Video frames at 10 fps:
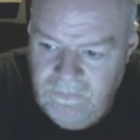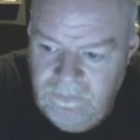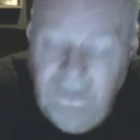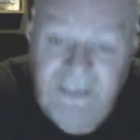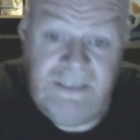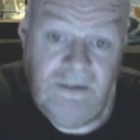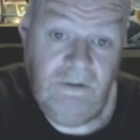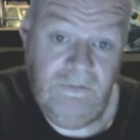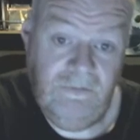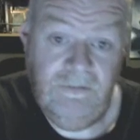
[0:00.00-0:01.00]
The making
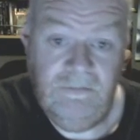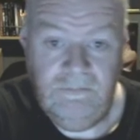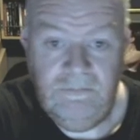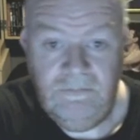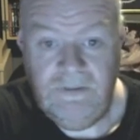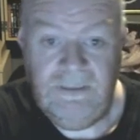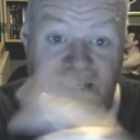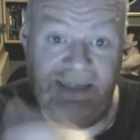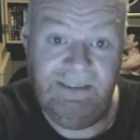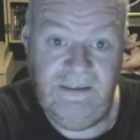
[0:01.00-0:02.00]
of The
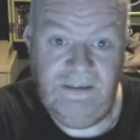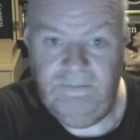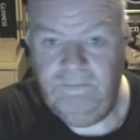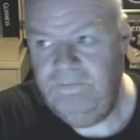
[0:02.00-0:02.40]
Garden Light,